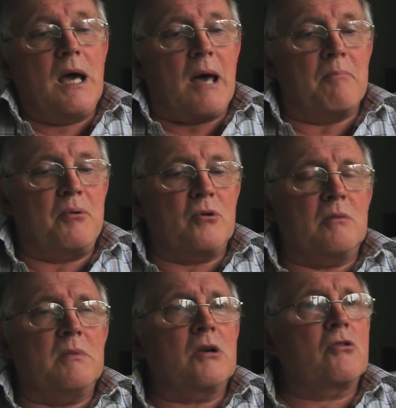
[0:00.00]
and put
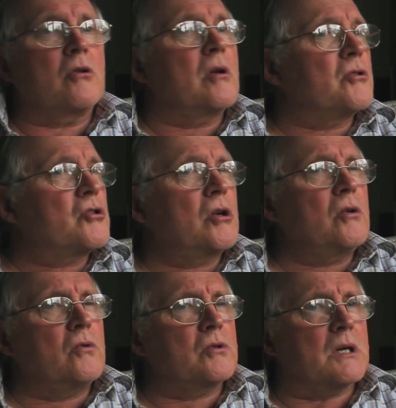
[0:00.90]
them in chronological
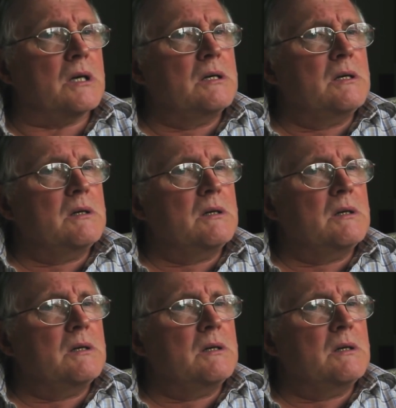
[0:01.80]
order.